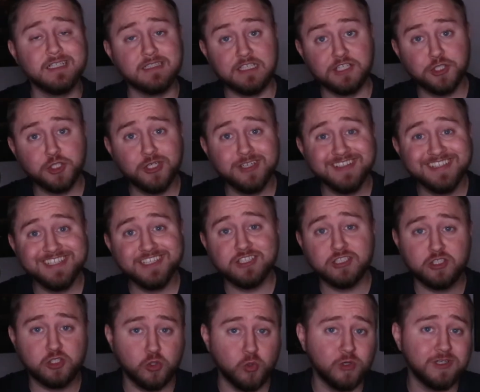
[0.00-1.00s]
Additionally,
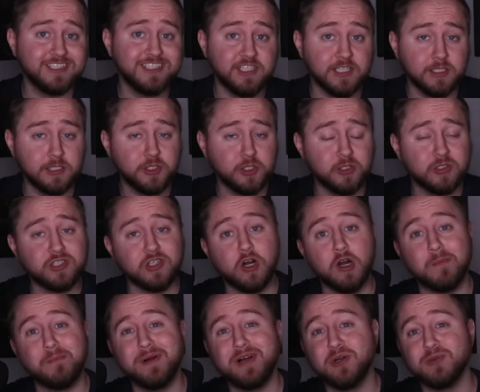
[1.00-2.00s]
Schnorr signatures are
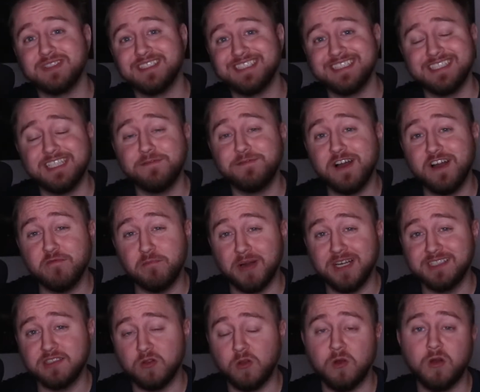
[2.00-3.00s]
about 65
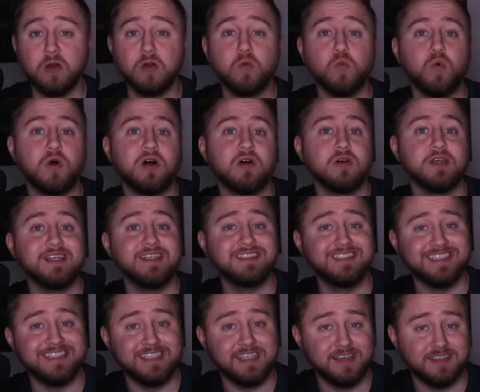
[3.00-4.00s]
bytes long, while
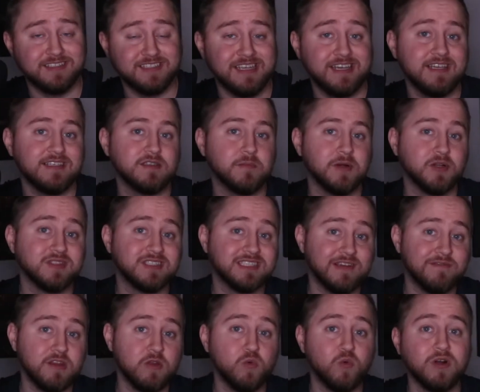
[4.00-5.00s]
ECDSA is about
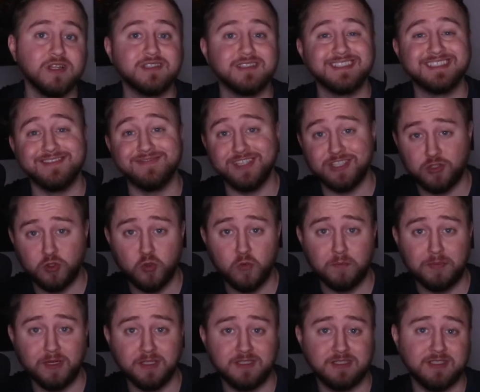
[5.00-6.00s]
71 to 72
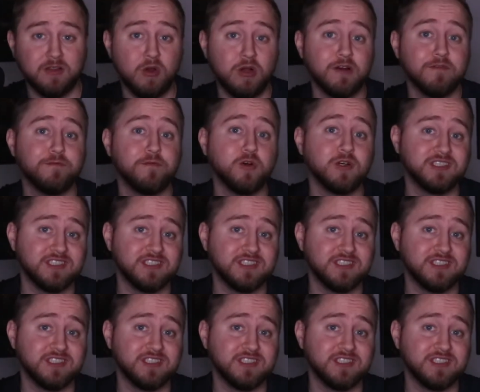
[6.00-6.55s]
bytes long for a